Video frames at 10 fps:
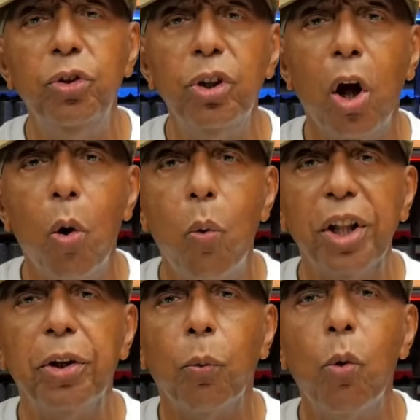you know
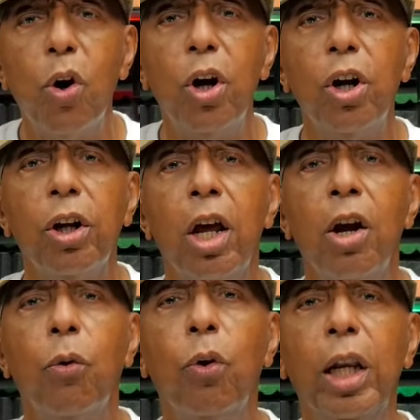what the word
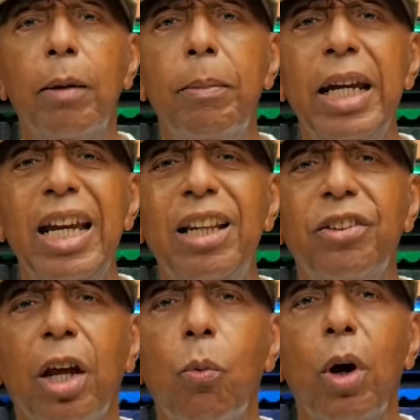really means
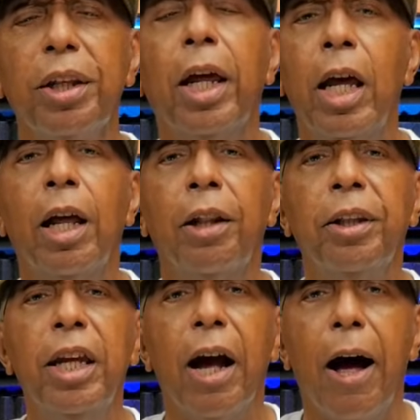and what
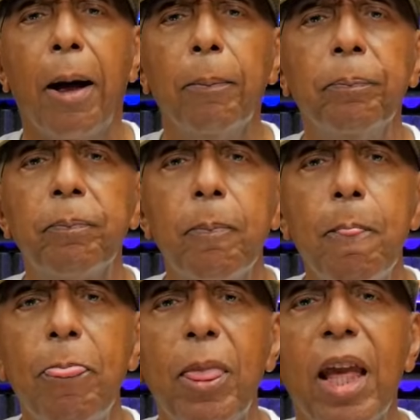the
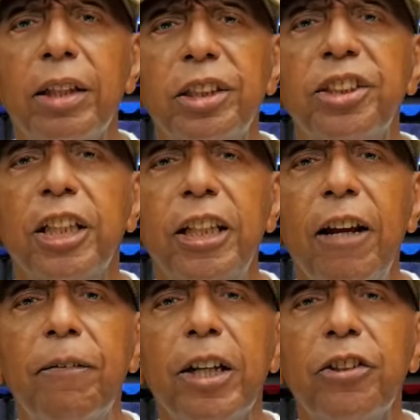
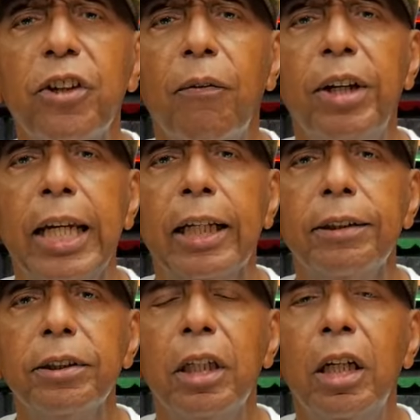significance of it
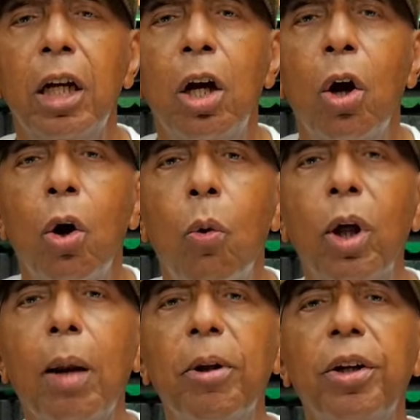is?
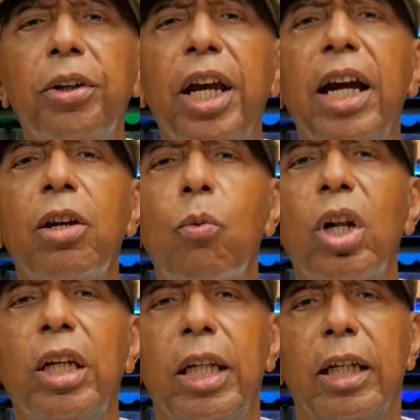Well, I'm going to tell you
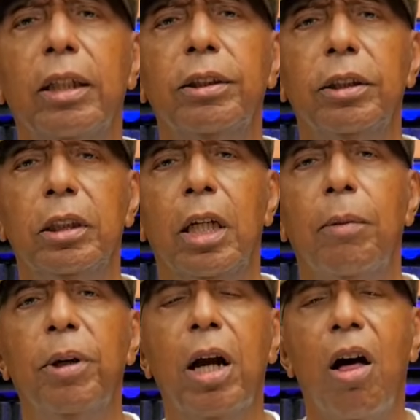what it is,
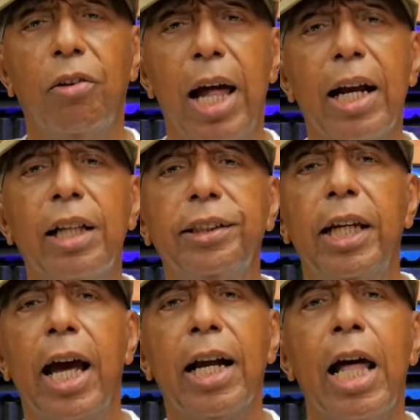because like I
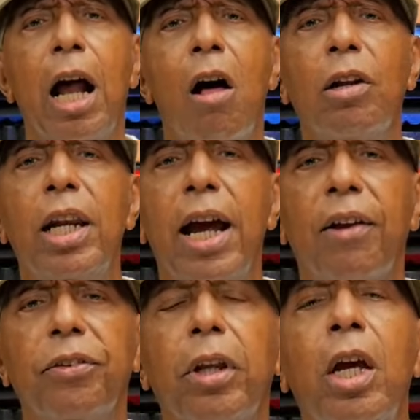say, I got all of the
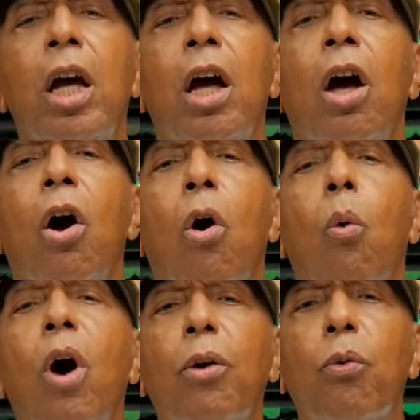answers.
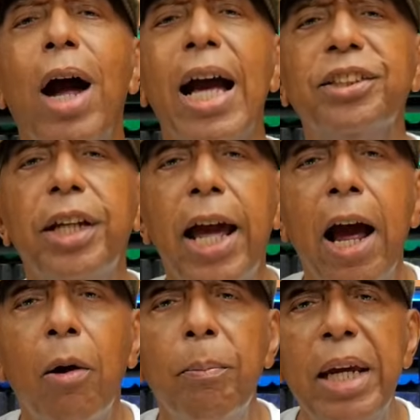What
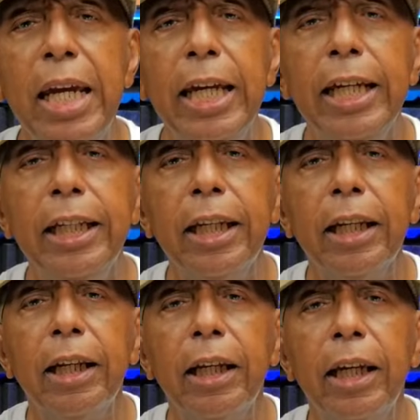rationale mean
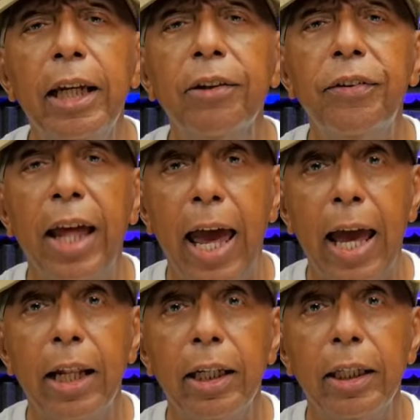is that